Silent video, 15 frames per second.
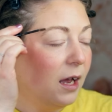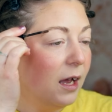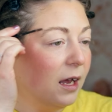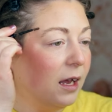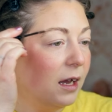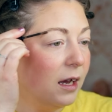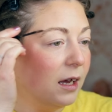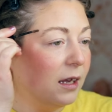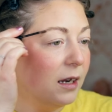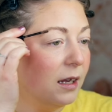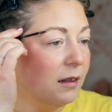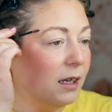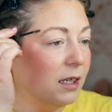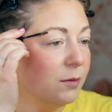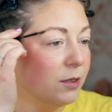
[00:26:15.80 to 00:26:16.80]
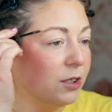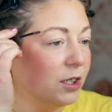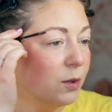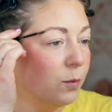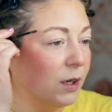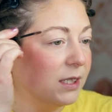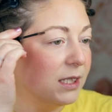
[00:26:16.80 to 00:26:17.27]
And these were
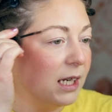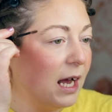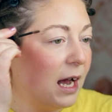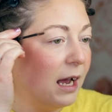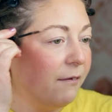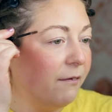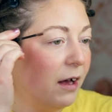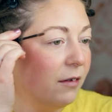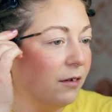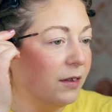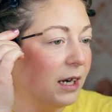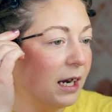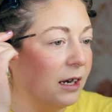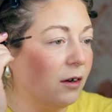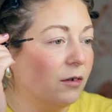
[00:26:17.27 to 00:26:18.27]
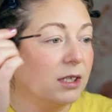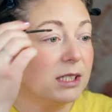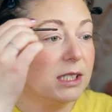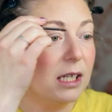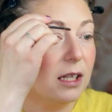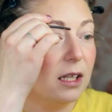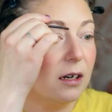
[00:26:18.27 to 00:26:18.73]
just ones that I follow that I noticed
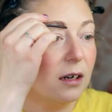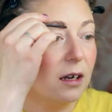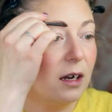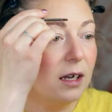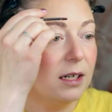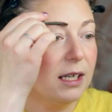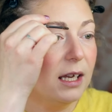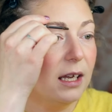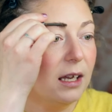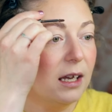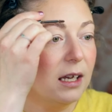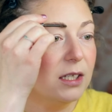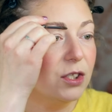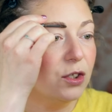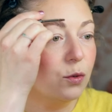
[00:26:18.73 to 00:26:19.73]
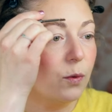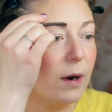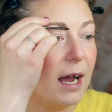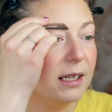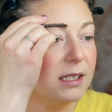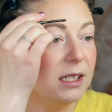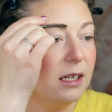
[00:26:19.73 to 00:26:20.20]
that their content has
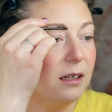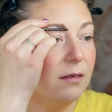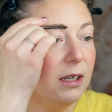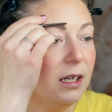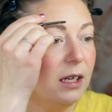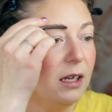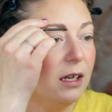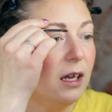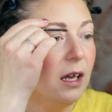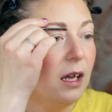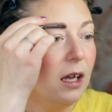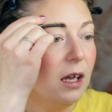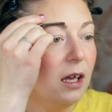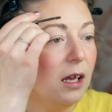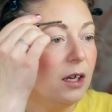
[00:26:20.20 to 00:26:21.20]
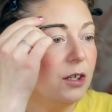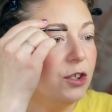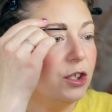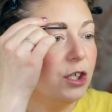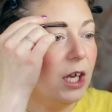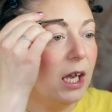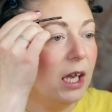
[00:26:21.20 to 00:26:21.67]
drastically
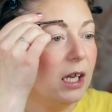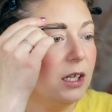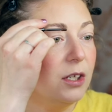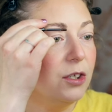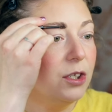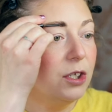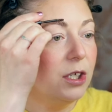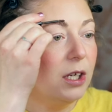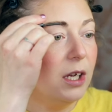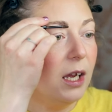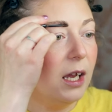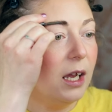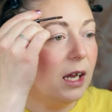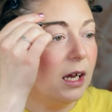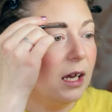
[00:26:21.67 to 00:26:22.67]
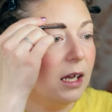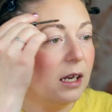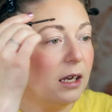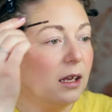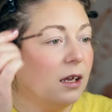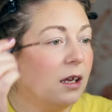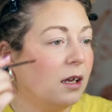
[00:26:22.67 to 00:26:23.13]
changed.
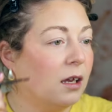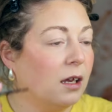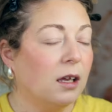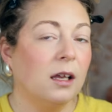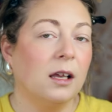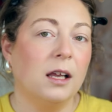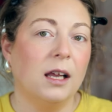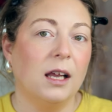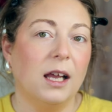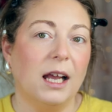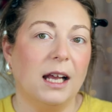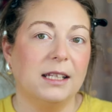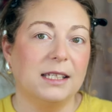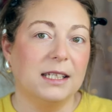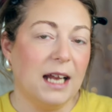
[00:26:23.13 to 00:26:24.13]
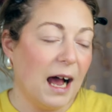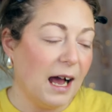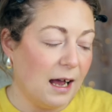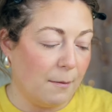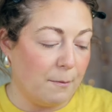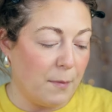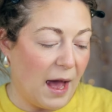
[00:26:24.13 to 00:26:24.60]
And it's not
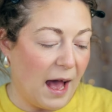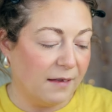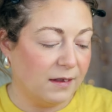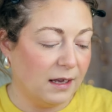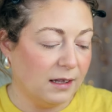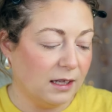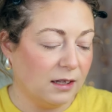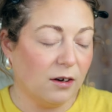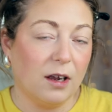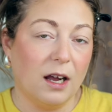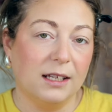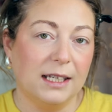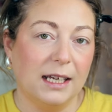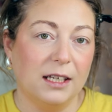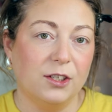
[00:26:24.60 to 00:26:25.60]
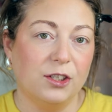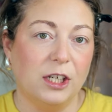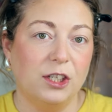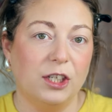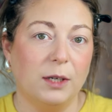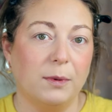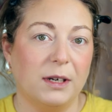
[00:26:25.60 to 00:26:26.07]
a bad thing that their content is
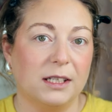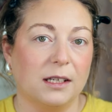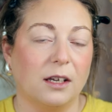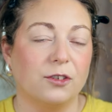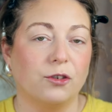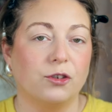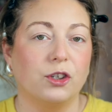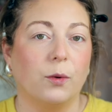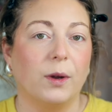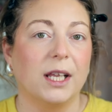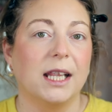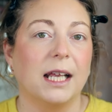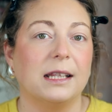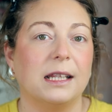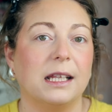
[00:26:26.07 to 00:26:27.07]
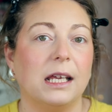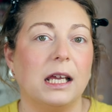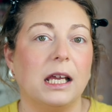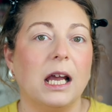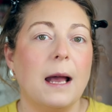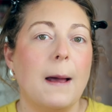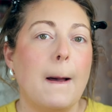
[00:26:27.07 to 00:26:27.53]
changing, but it's also showing that
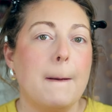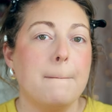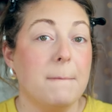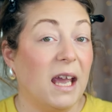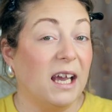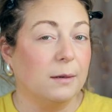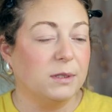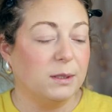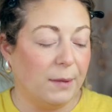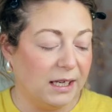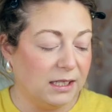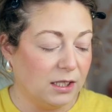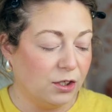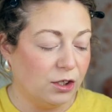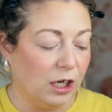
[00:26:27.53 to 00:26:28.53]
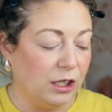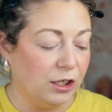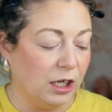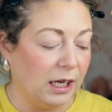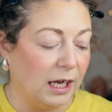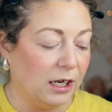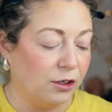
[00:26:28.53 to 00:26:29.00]
the makeup space is
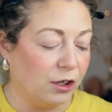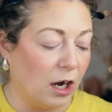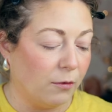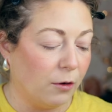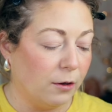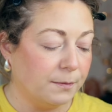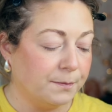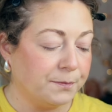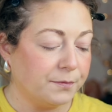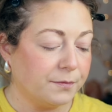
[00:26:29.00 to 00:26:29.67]
changing in general.